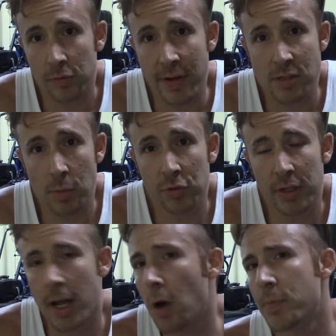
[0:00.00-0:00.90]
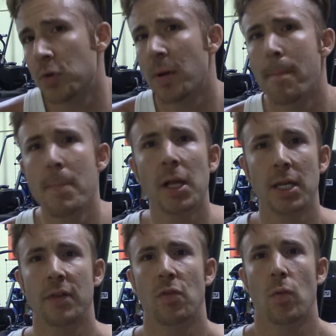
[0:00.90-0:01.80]
Vegetables are going to help you in a
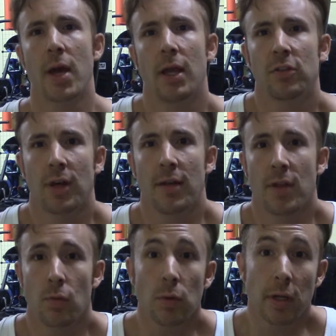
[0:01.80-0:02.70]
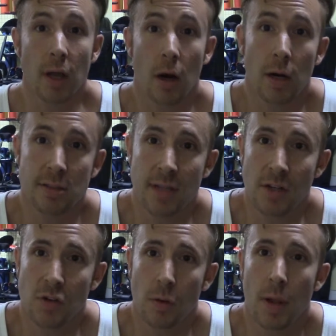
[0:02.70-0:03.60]
million different ways, and they really are
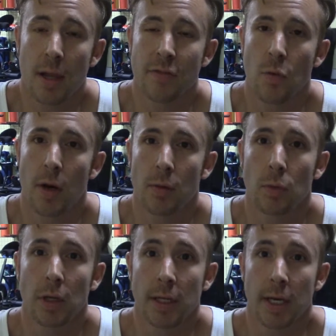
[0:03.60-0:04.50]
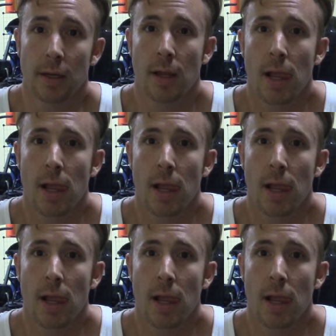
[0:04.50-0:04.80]
essential if you want to really get